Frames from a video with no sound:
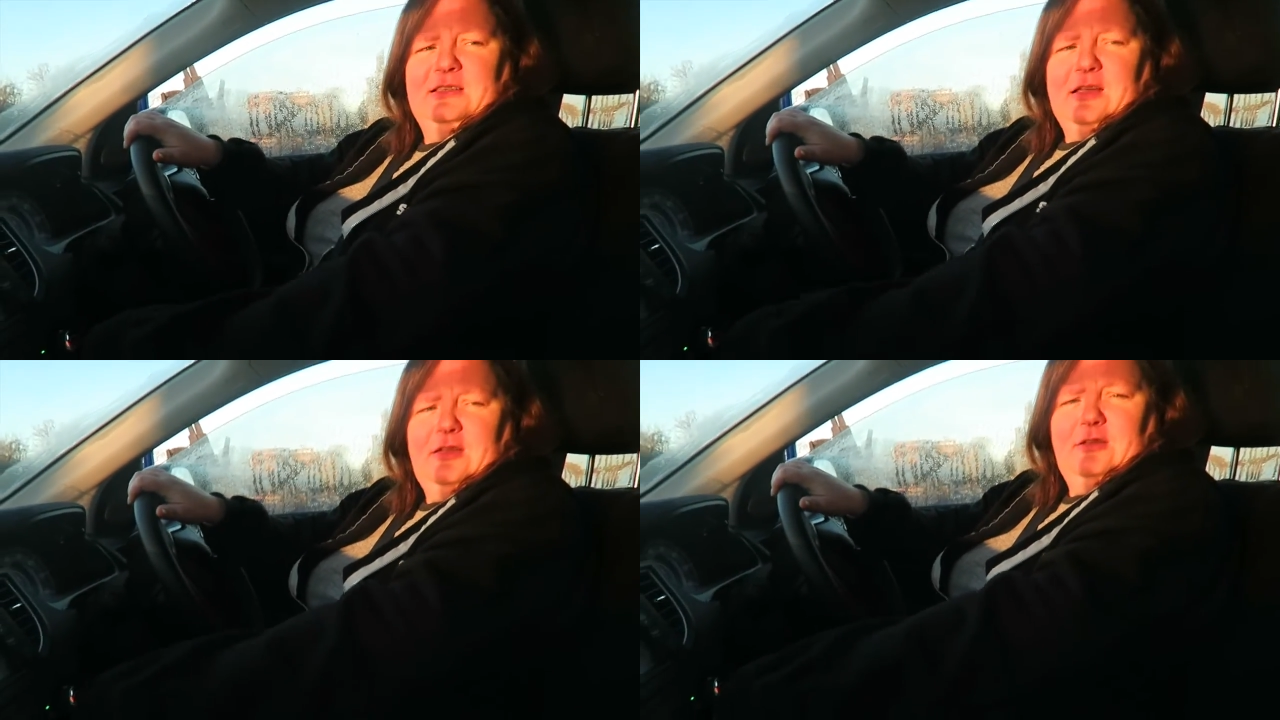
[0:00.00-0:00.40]

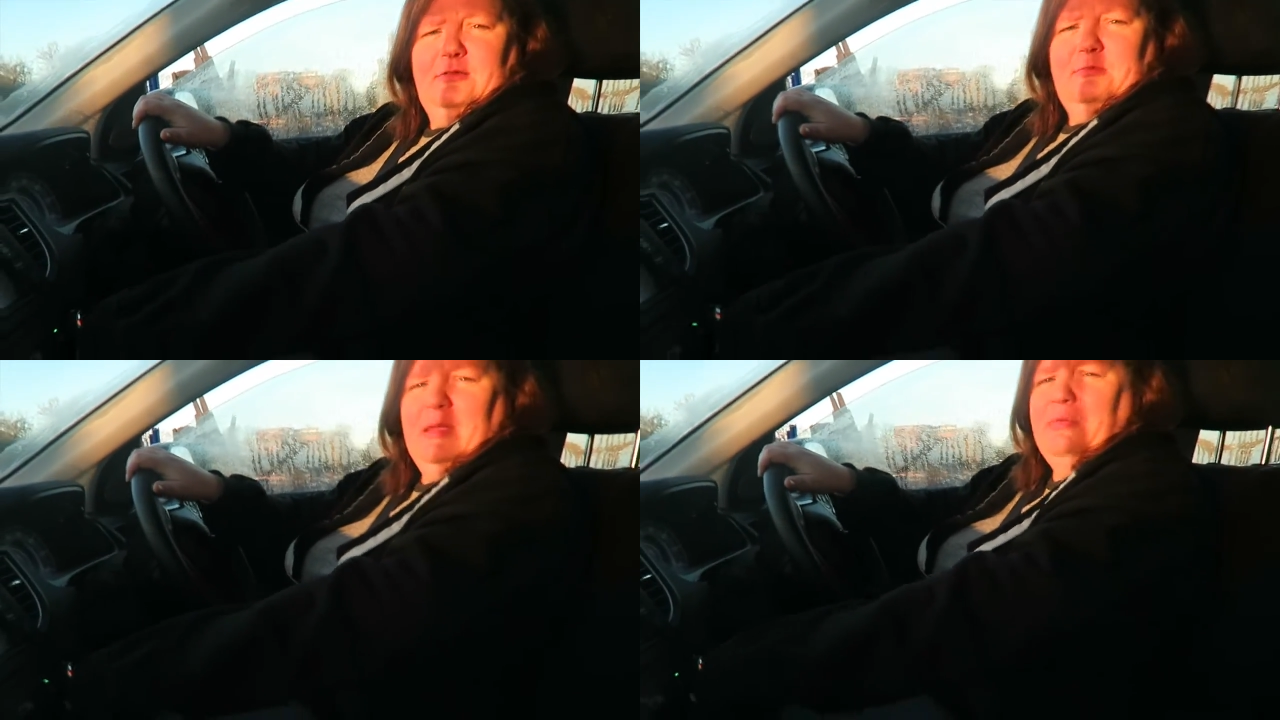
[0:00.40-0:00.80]

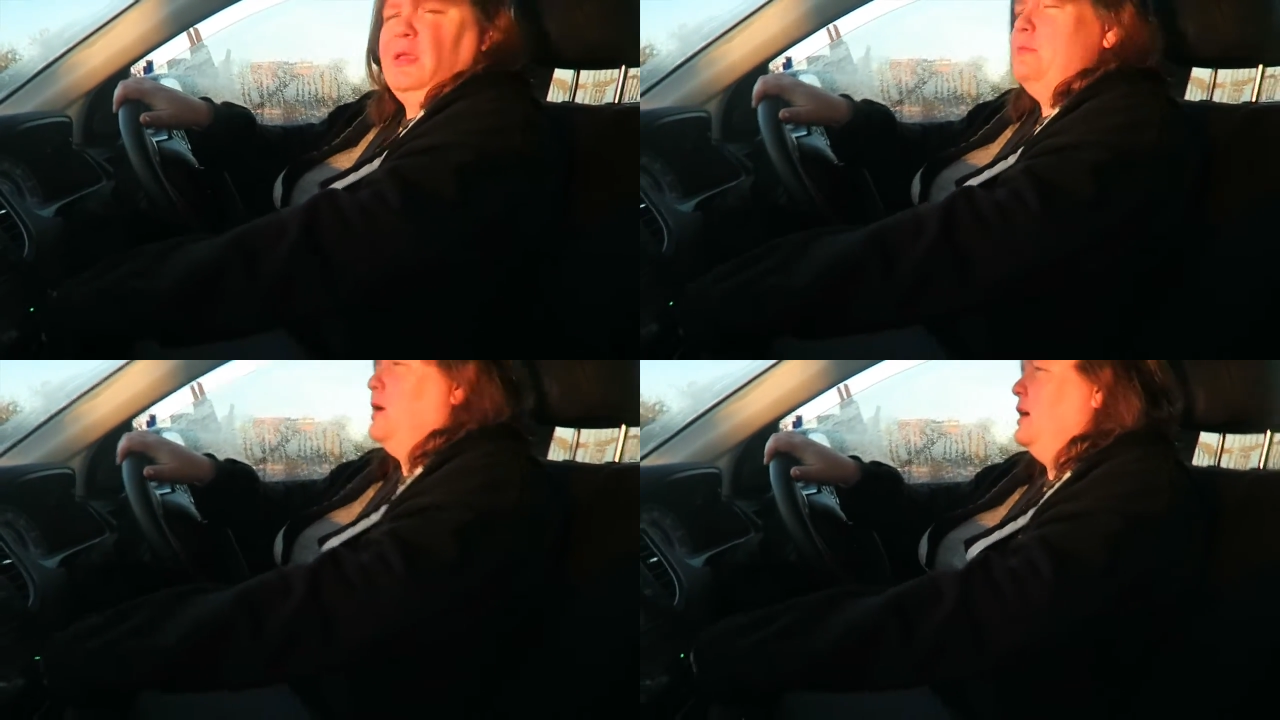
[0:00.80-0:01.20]
so
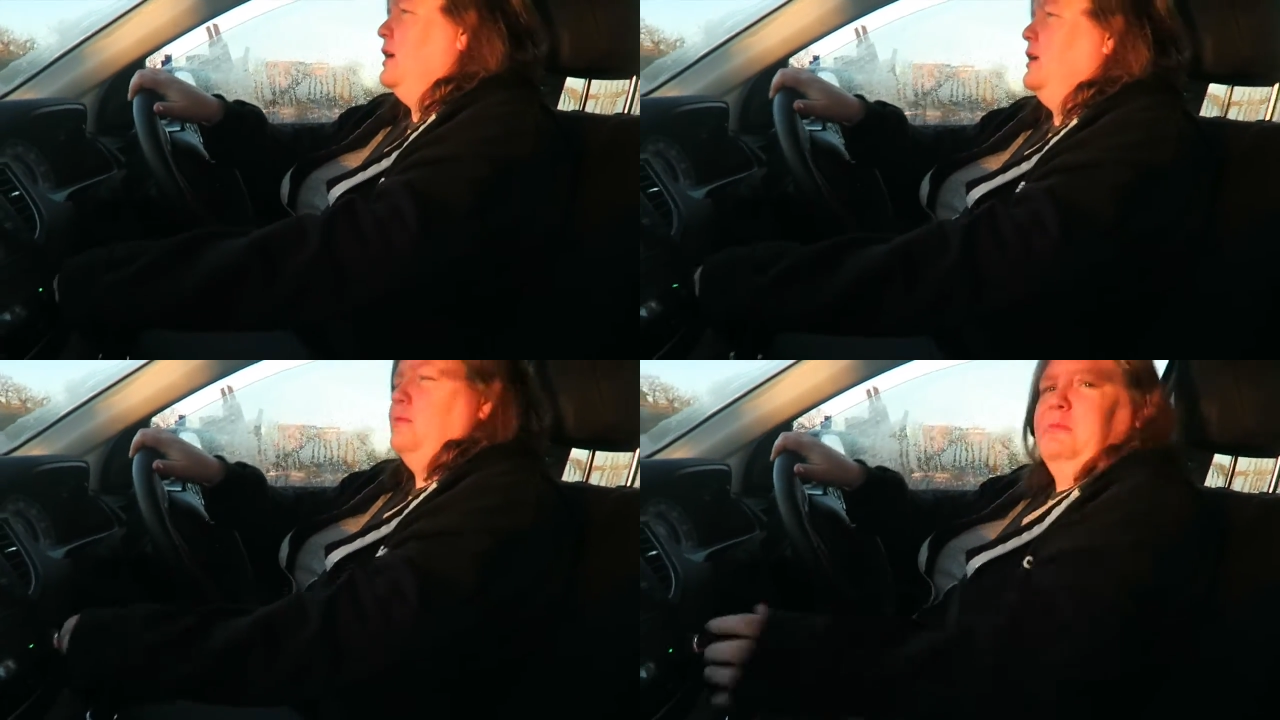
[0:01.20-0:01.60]
maybe
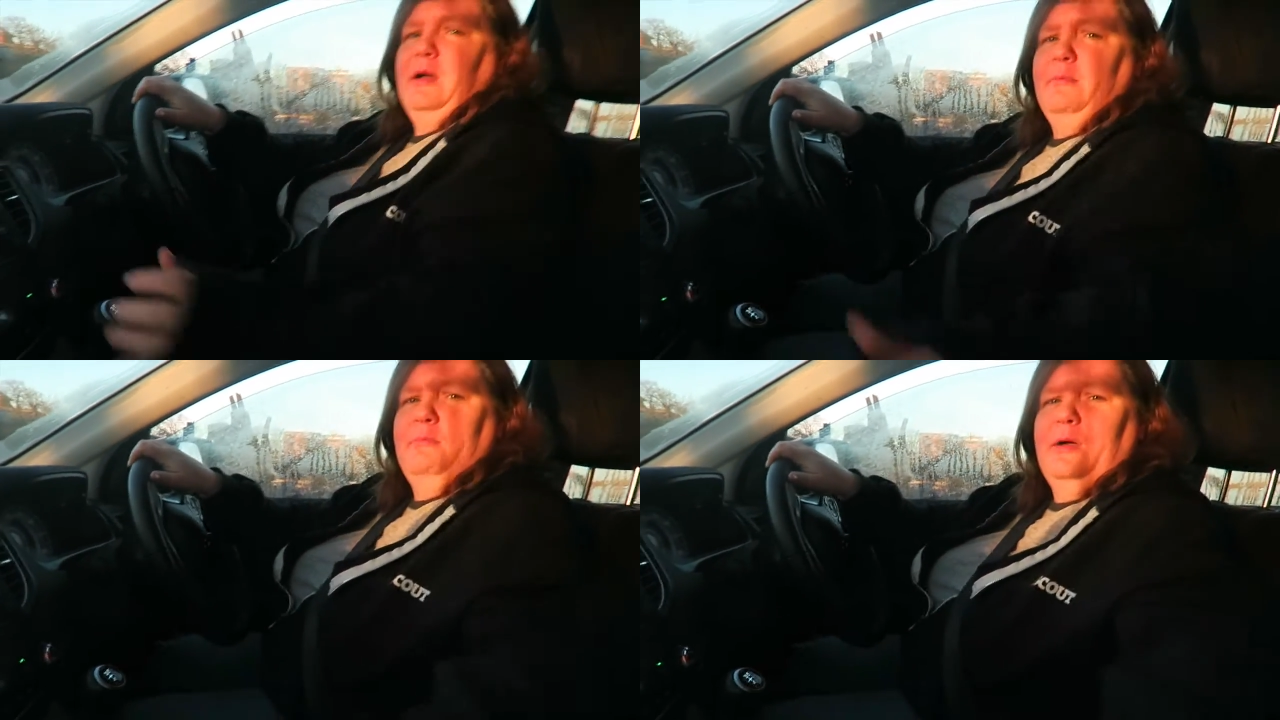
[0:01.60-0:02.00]
my
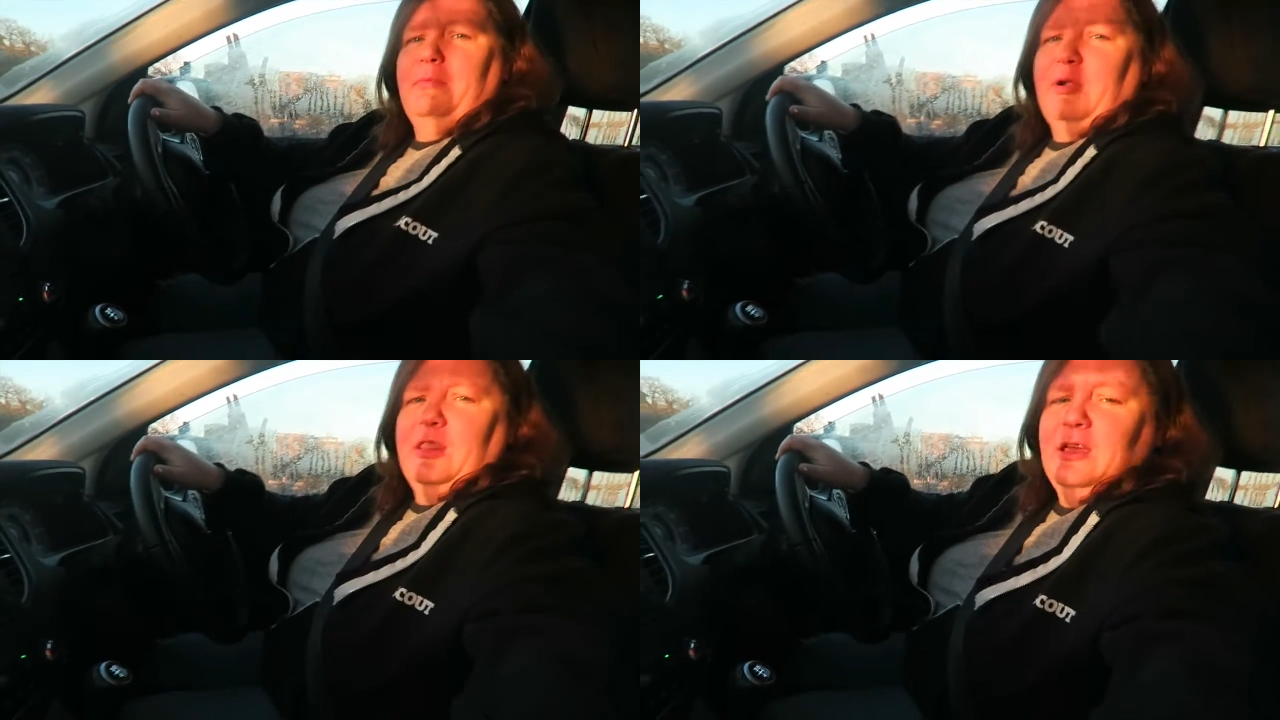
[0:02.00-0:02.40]
mum, my
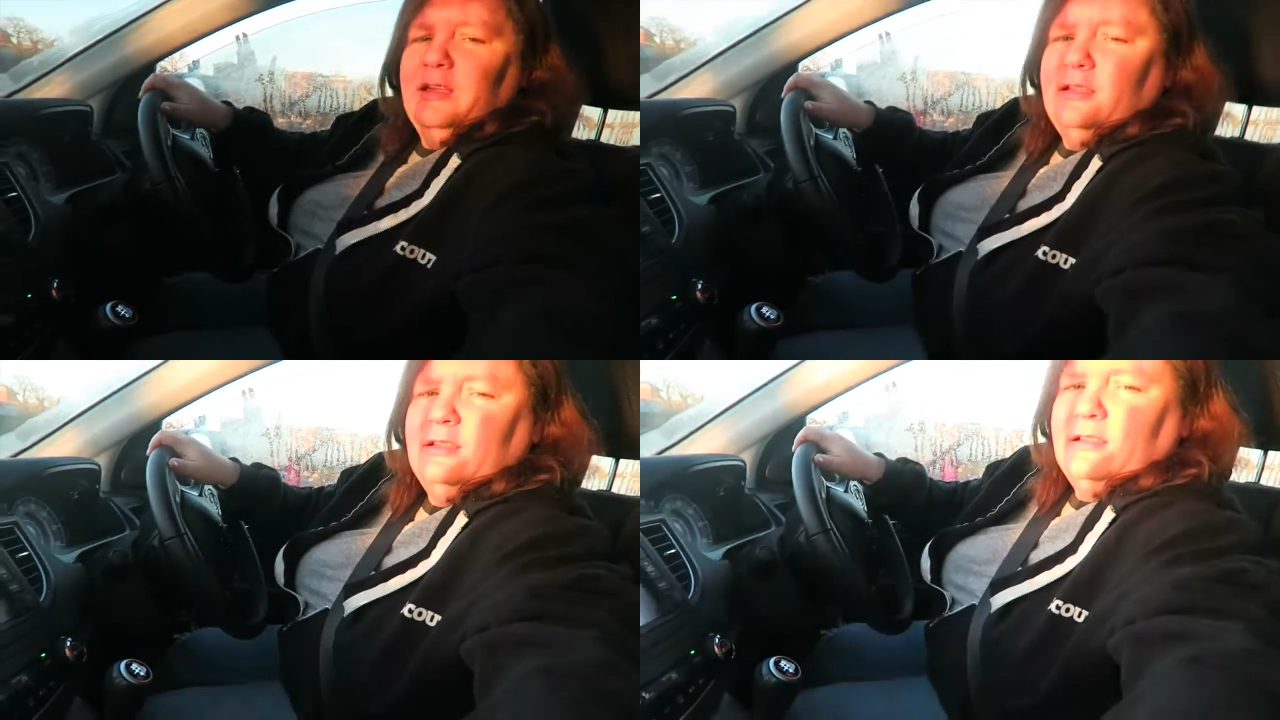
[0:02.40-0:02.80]

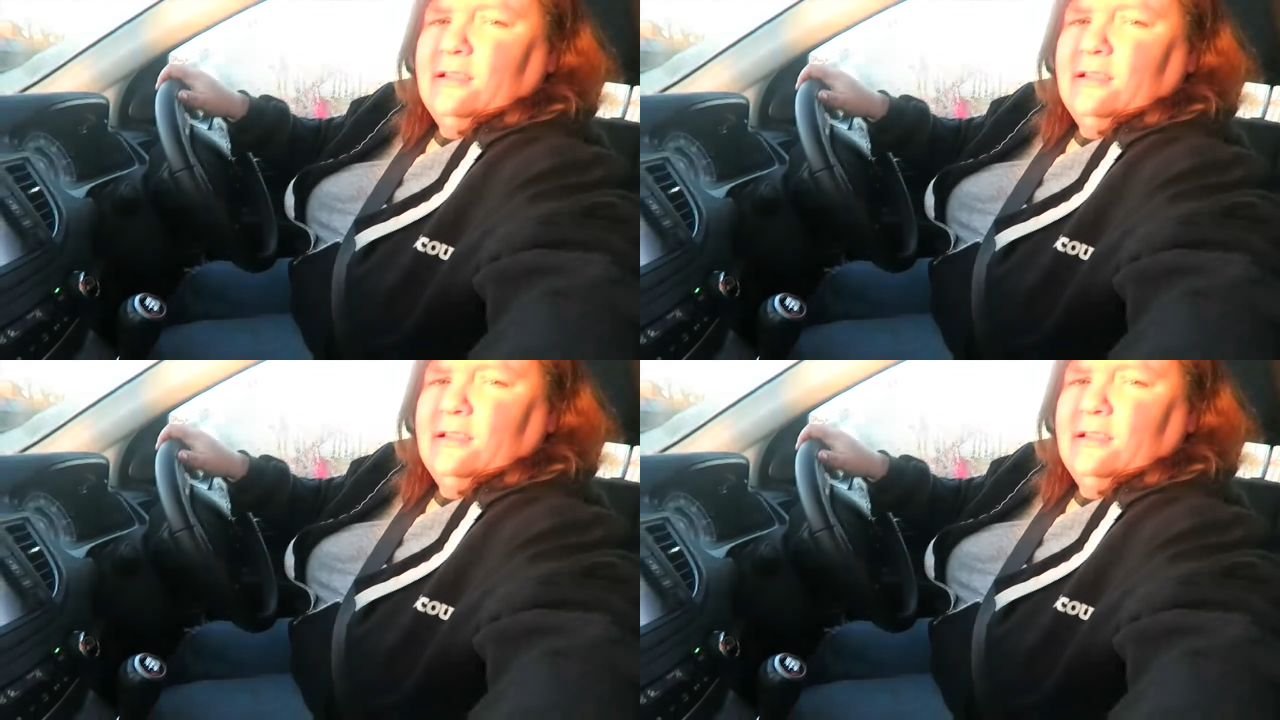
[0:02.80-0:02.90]
brother,